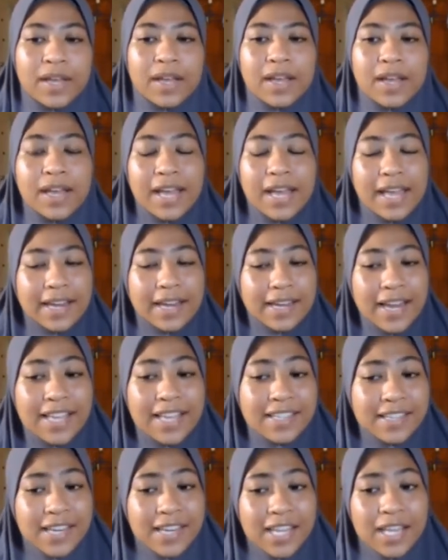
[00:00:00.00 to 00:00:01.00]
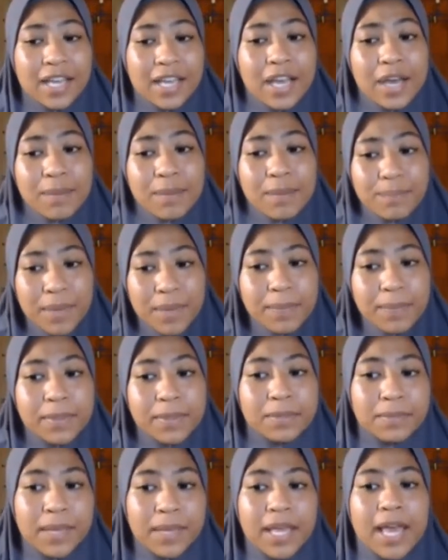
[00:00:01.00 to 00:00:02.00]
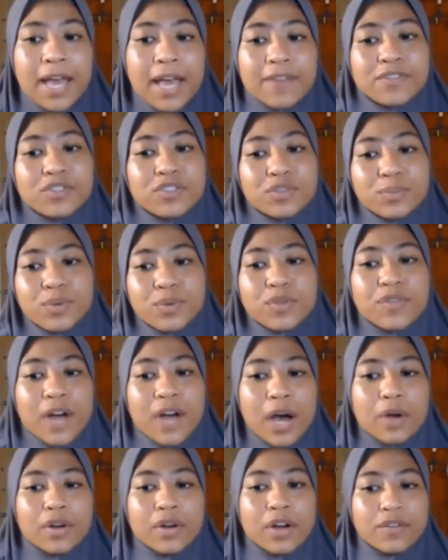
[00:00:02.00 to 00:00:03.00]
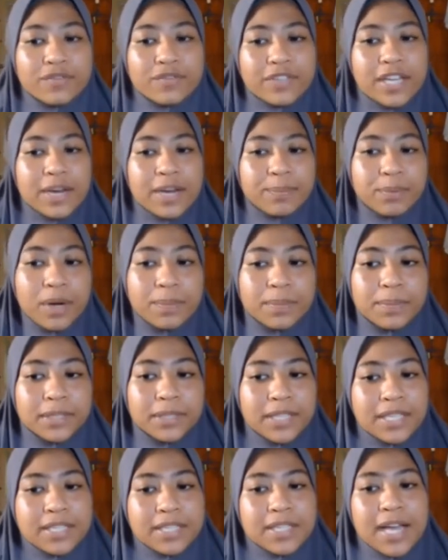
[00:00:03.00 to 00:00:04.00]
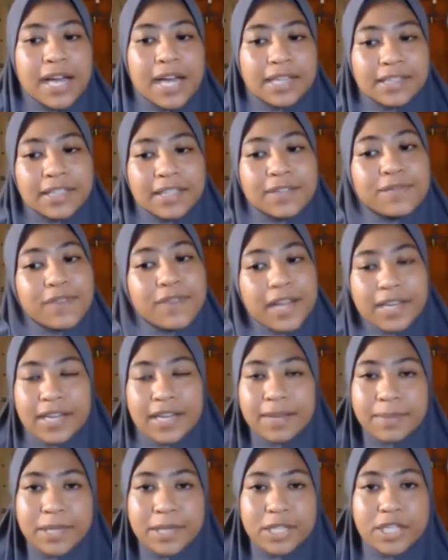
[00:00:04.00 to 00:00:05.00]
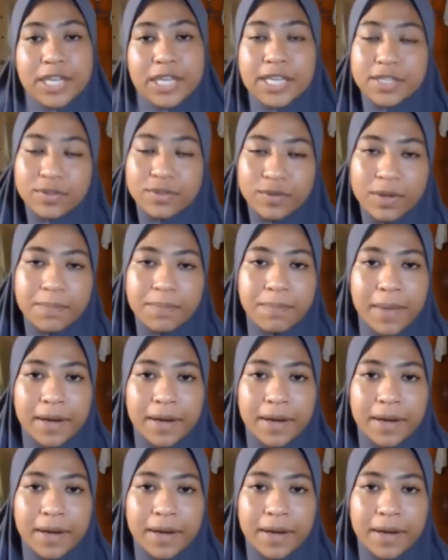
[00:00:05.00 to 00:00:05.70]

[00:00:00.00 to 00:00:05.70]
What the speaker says: And lastly, people may have to move out of their properties until flood damage is repaired.